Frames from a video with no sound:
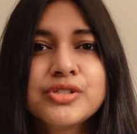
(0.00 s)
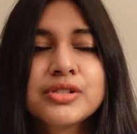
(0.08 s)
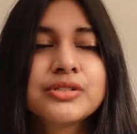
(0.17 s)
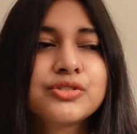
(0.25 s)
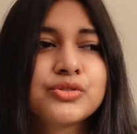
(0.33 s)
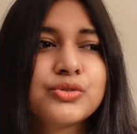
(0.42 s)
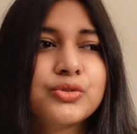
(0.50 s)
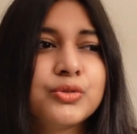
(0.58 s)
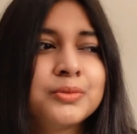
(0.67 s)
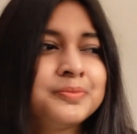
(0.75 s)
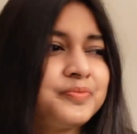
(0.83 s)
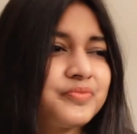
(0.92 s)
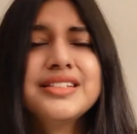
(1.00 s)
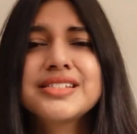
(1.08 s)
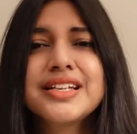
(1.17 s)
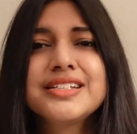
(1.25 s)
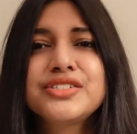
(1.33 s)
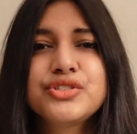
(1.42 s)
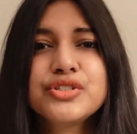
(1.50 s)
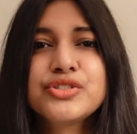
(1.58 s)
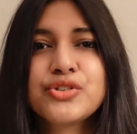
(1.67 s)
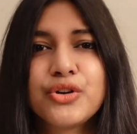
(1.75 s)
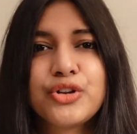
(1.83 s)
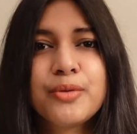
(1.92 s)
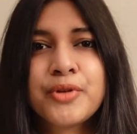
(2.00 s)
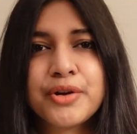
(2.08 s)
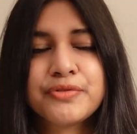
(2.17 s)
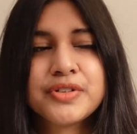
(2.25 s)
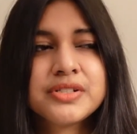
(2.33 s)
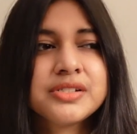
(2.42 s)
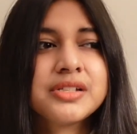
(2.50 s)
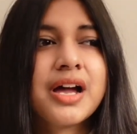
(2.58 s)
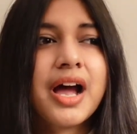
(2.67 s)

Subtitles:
So it's just on your preference.